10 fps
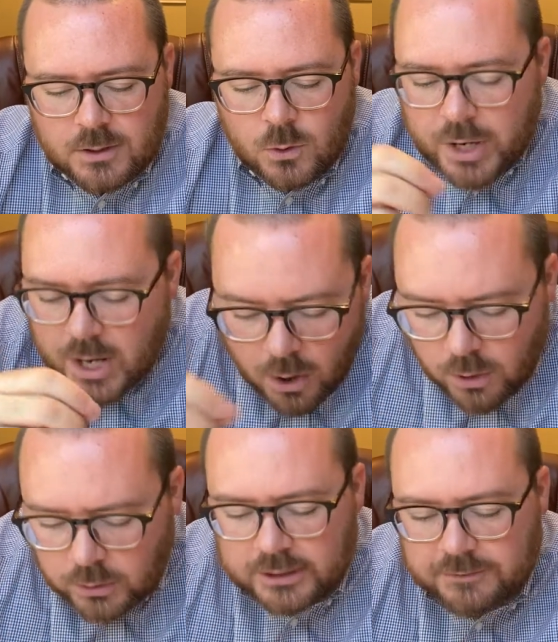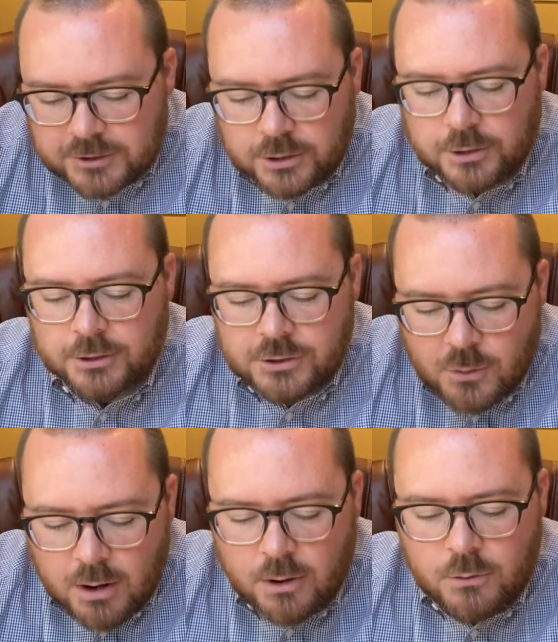We all have turned to
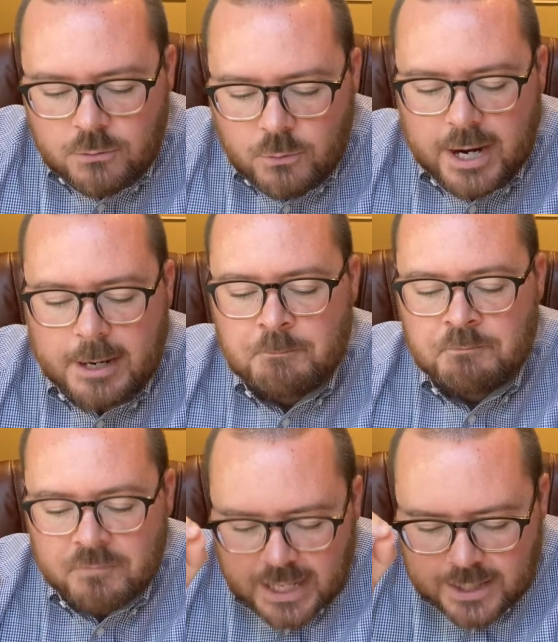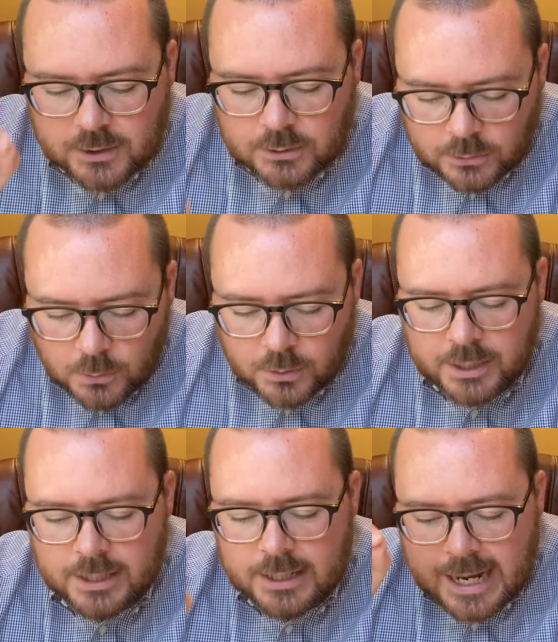our own way, and the
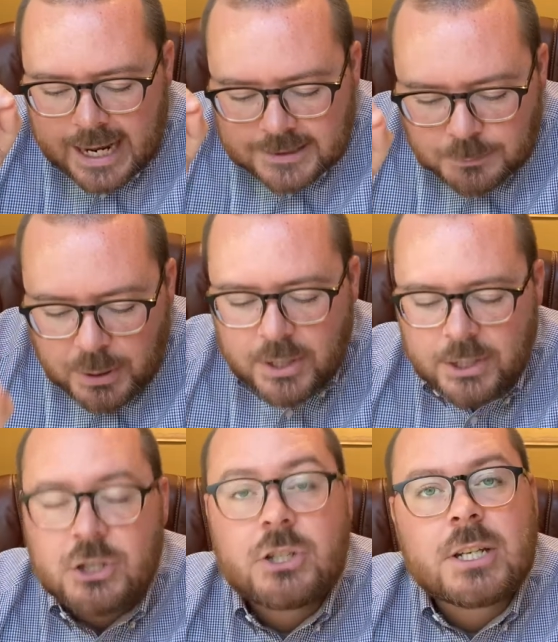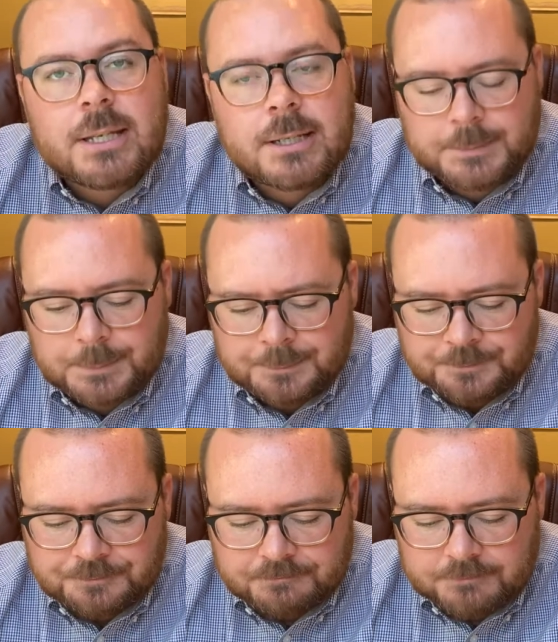Lord has punished him
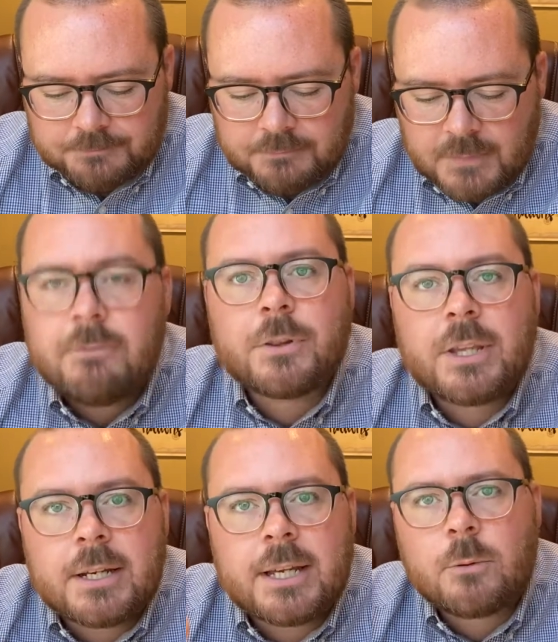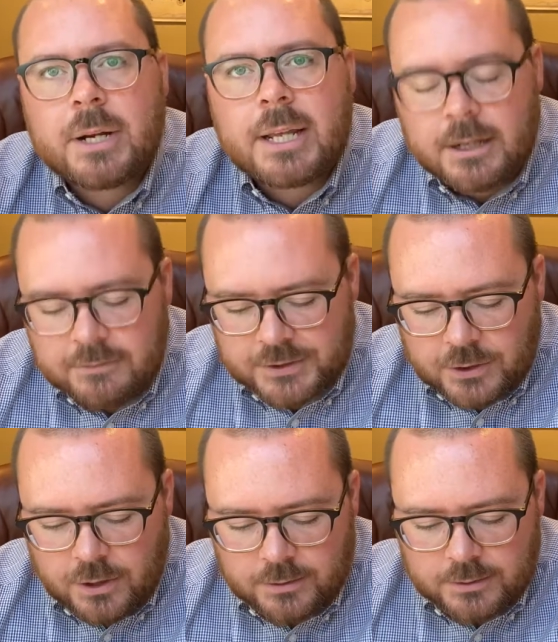for the iniquity of us
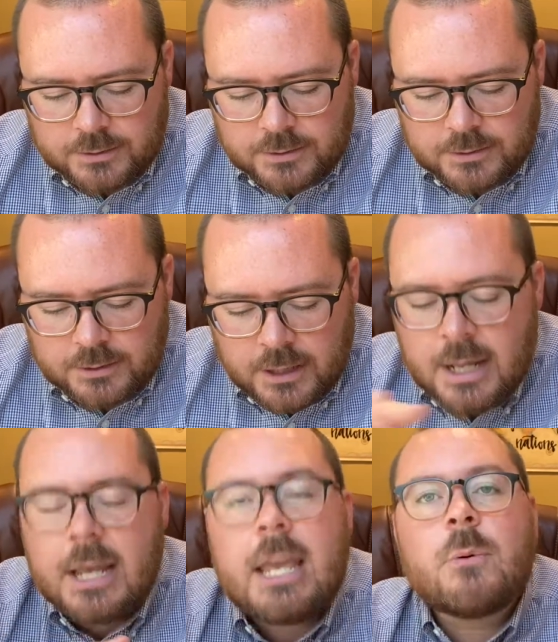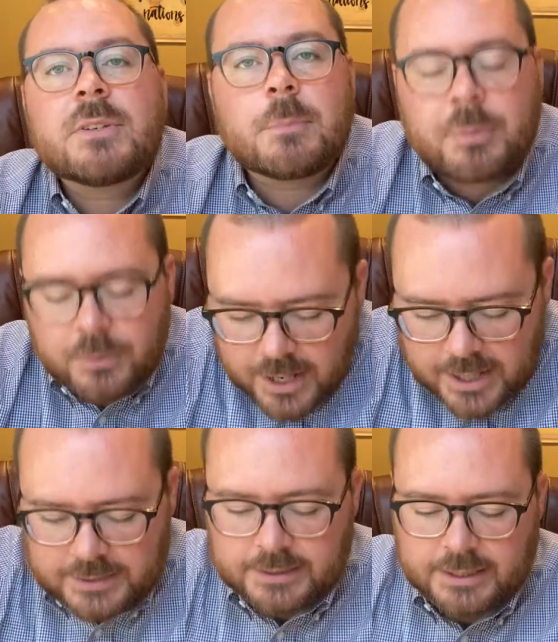all. He was
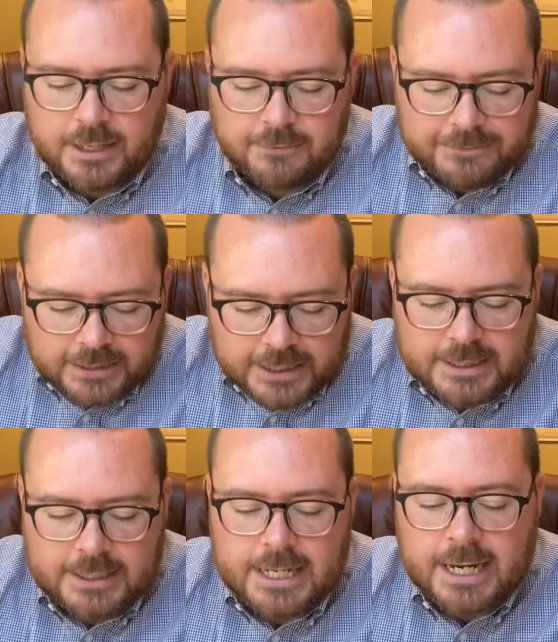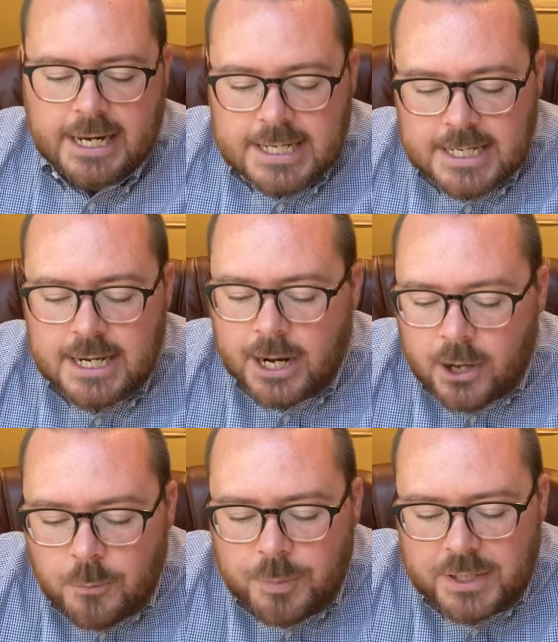oppressed and afflicted, yet he did not
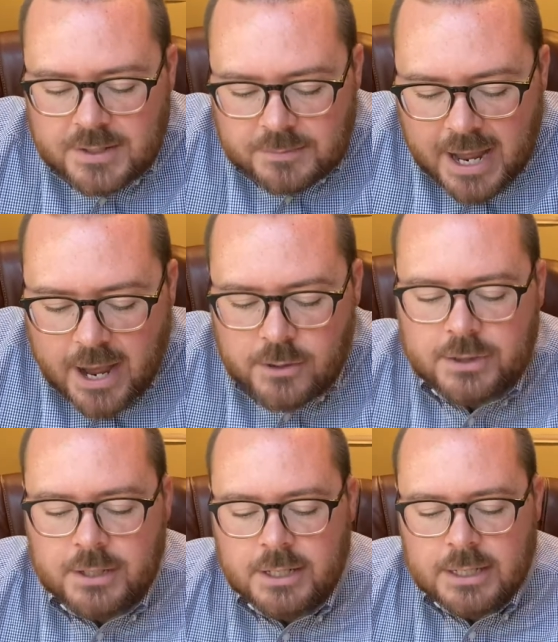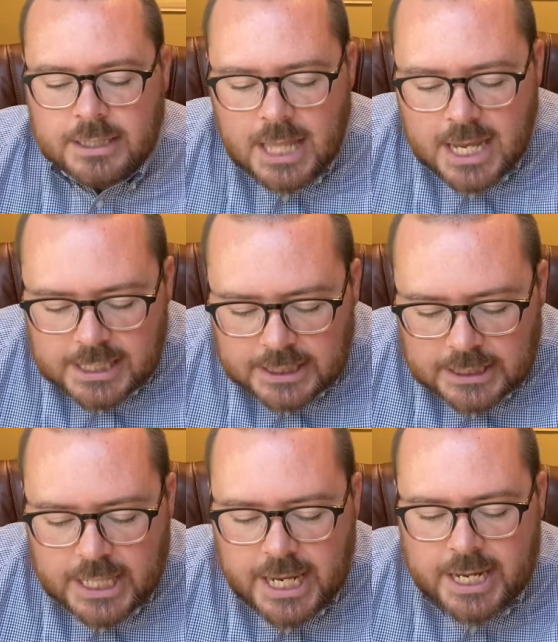open his mouth like a
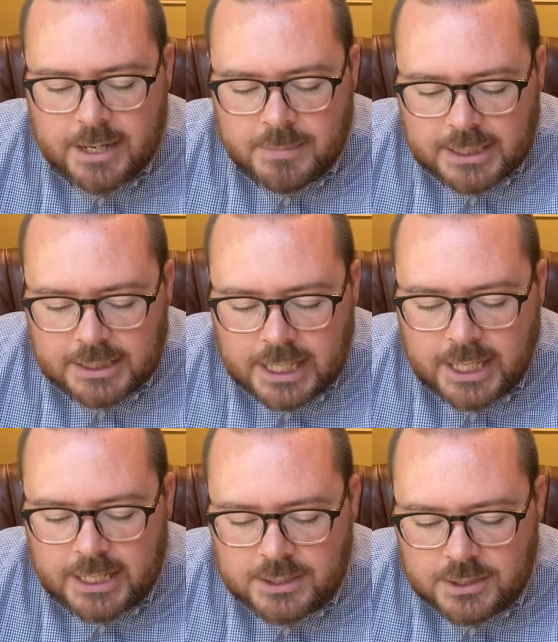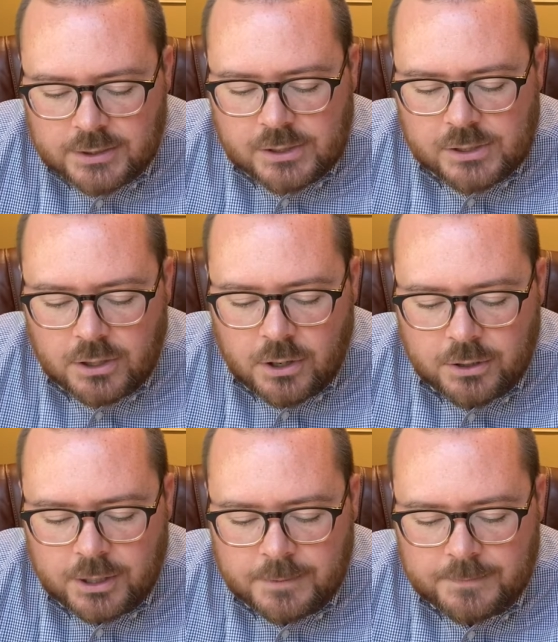lamb led to the
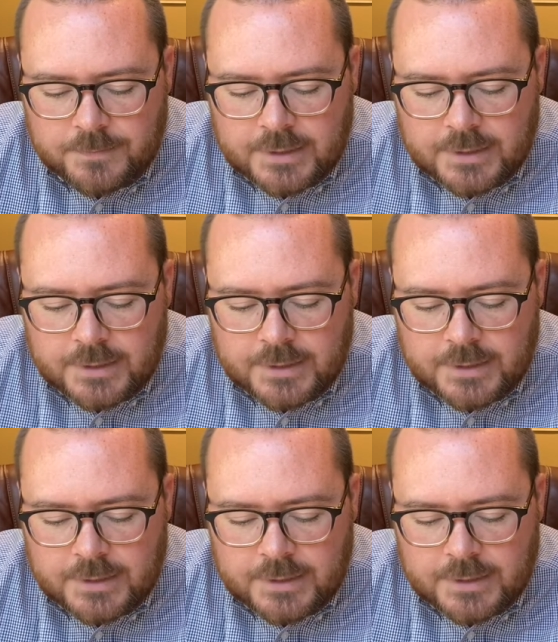slaughter,